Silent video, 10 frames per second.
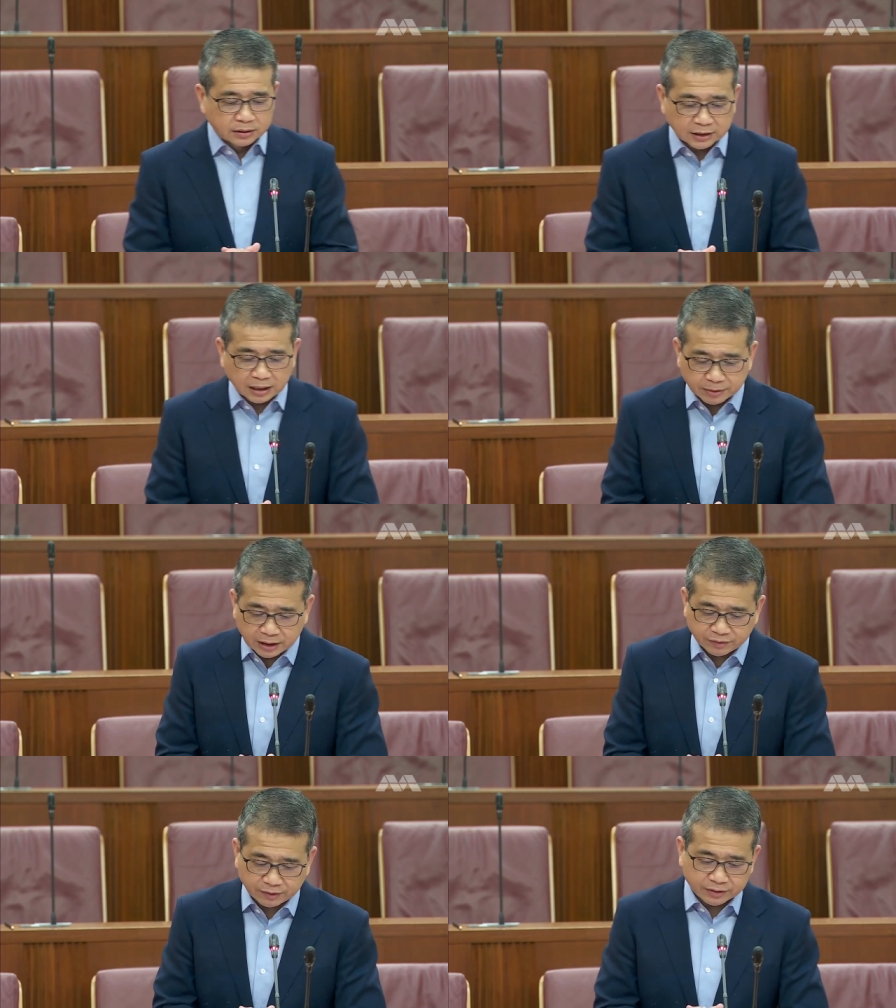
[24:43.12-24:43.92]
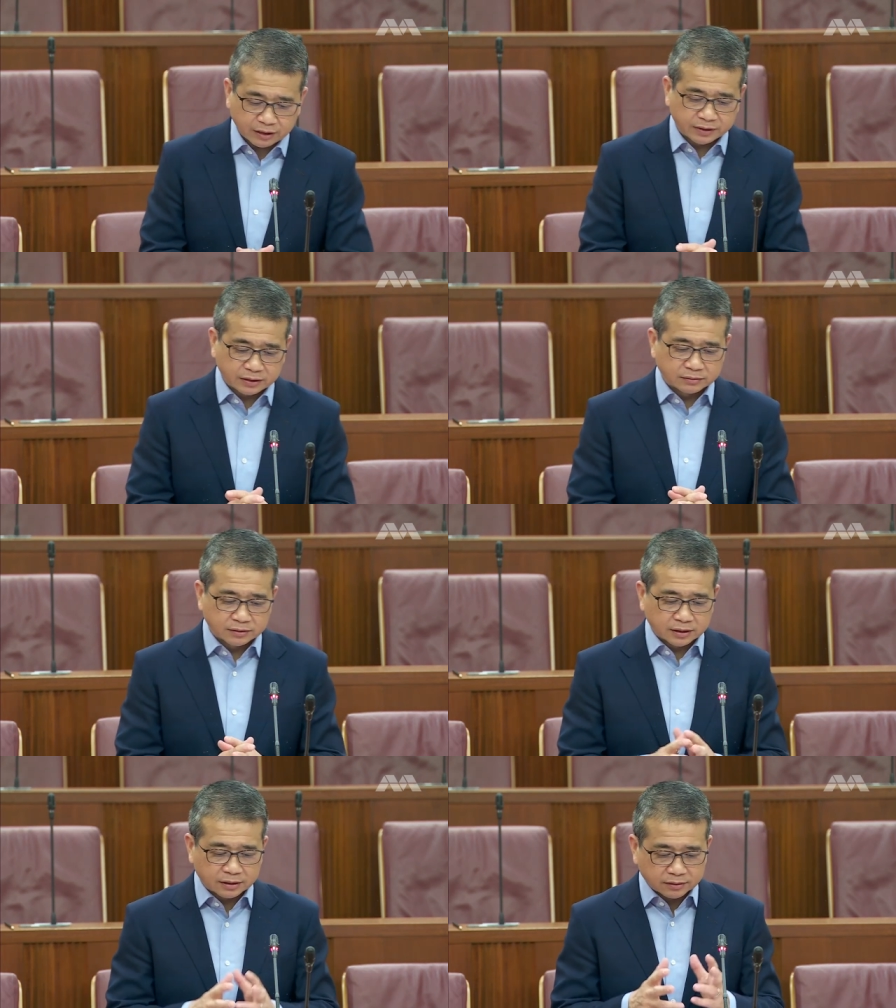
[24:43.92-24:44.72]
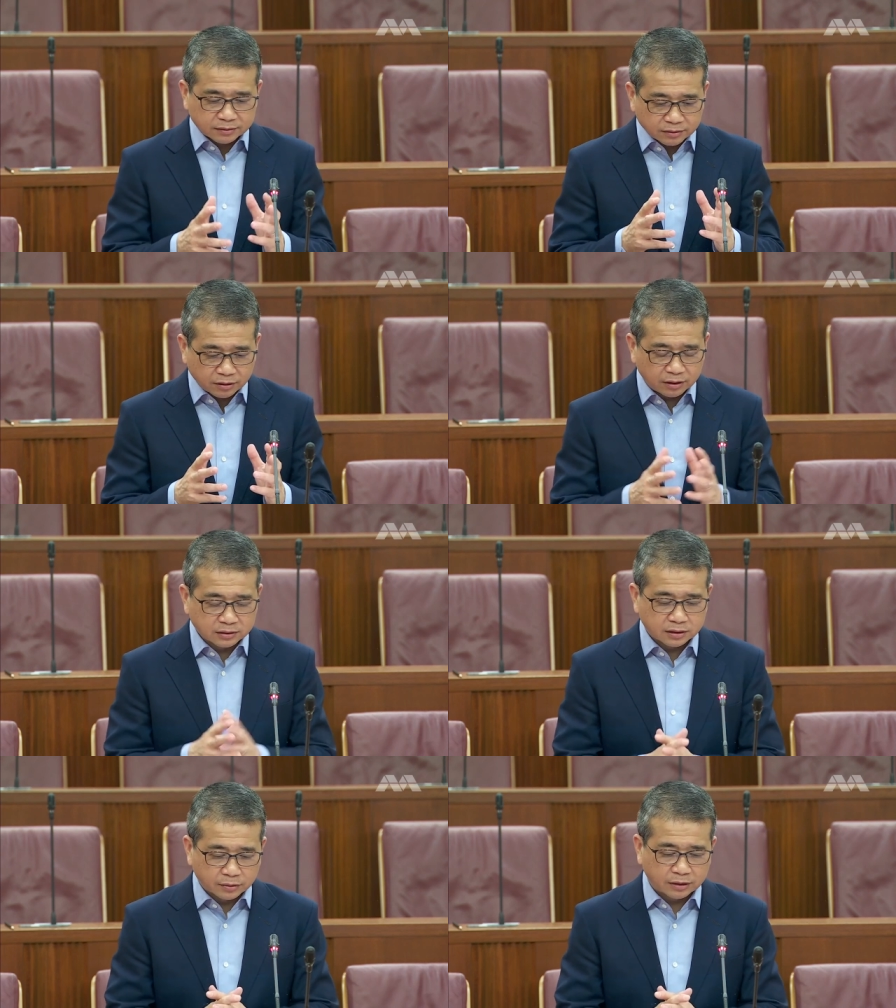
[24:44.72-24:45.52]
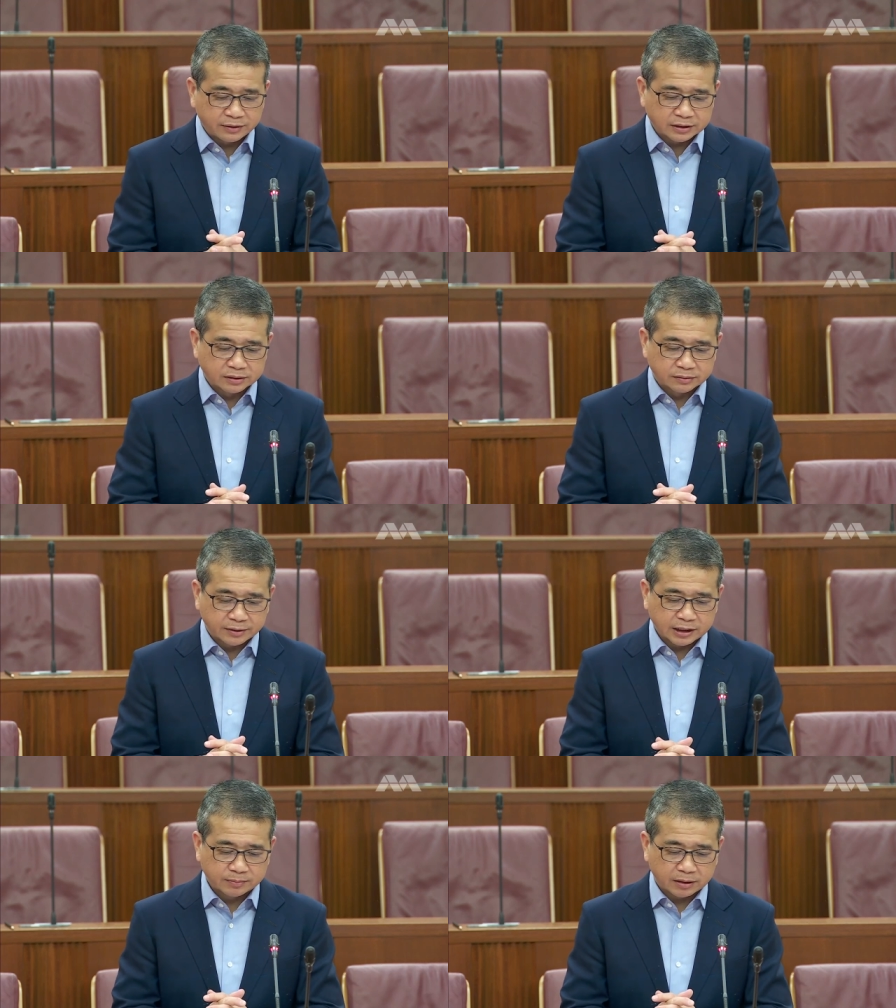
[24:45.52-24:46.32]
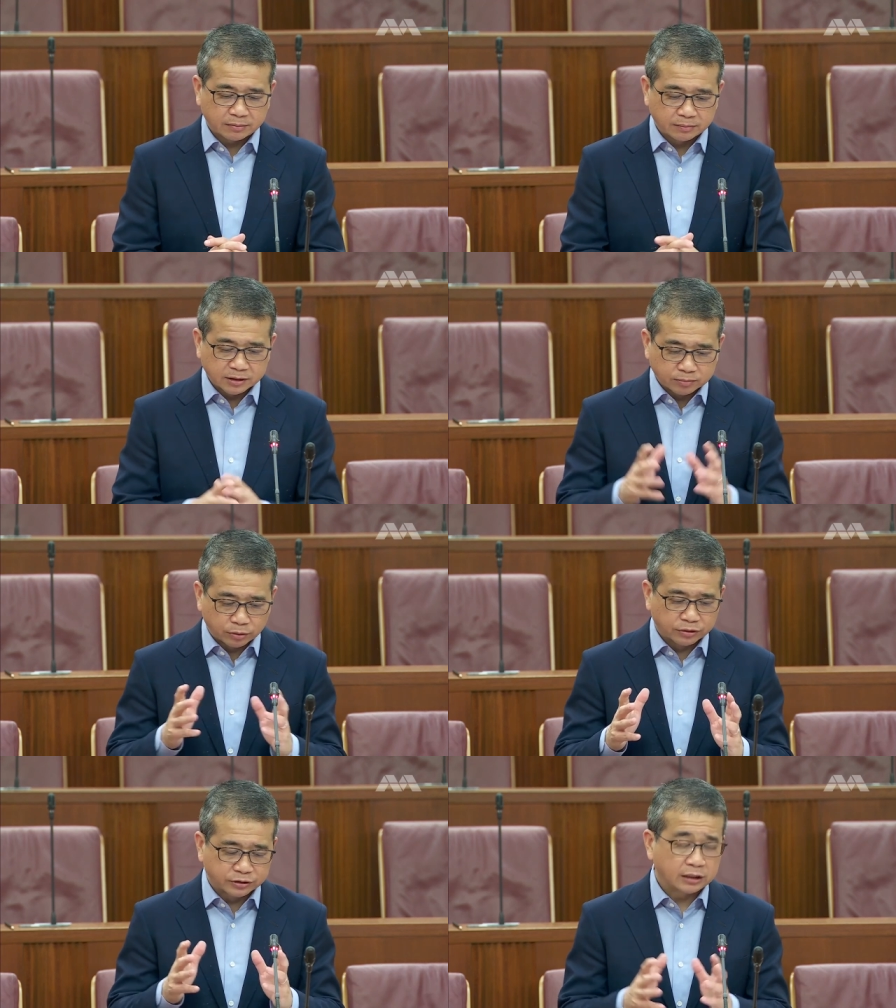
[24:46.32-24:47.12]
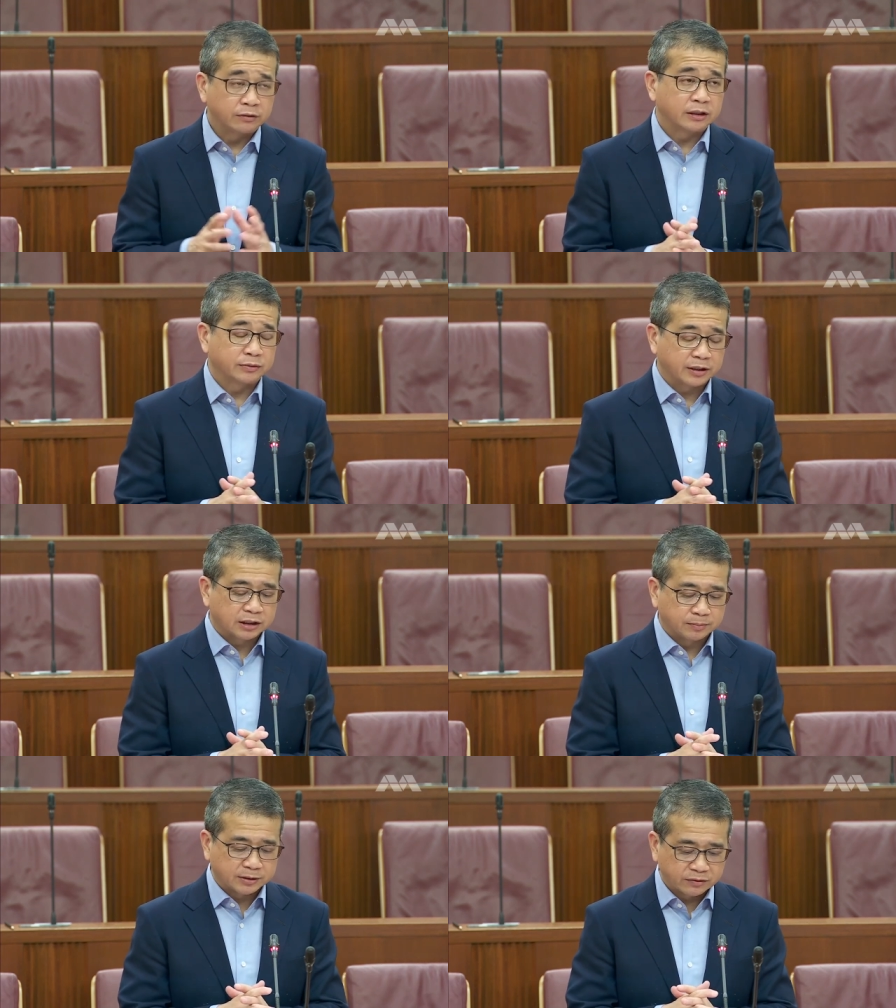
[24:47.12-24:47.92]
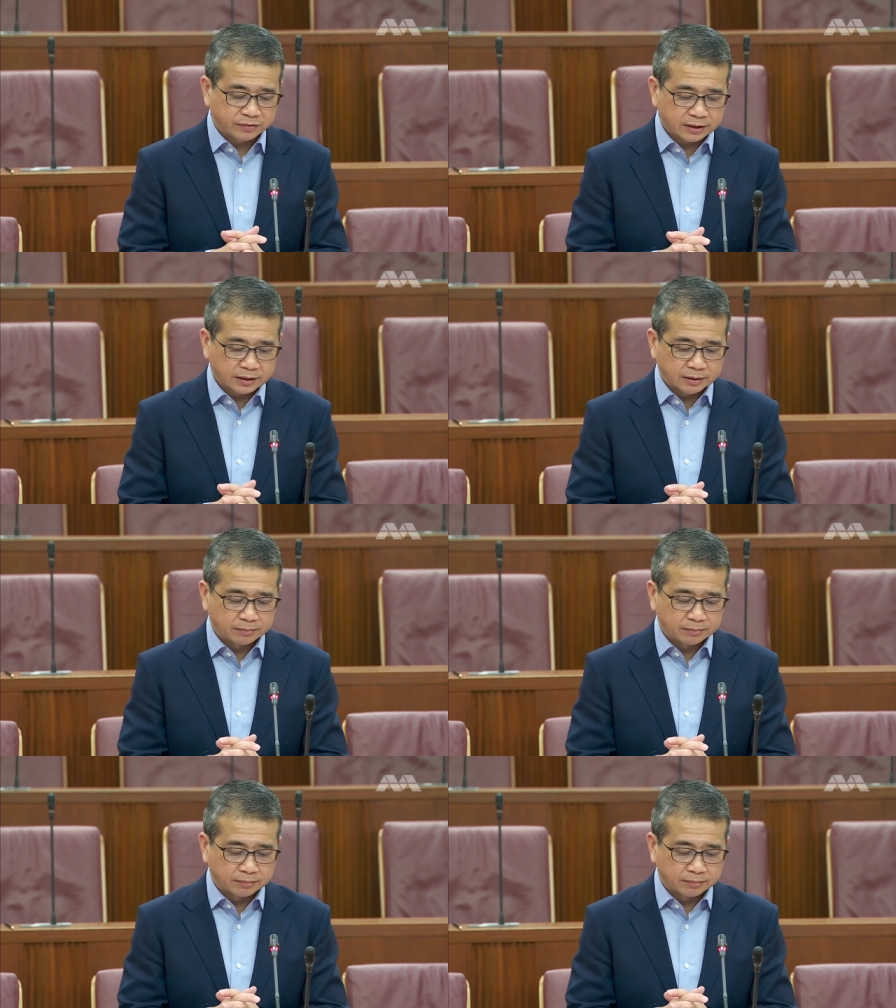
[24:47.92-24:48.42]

So I believe I've covered uh, all the queries raised by members, both general as well as specific.